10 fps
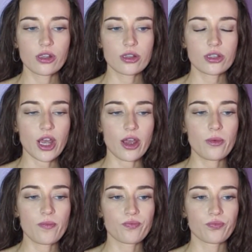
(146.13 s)

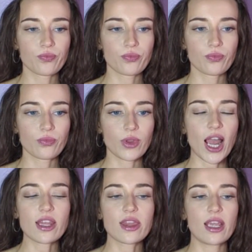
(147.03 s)
So
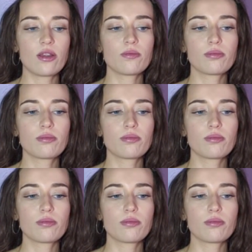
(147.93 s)
had they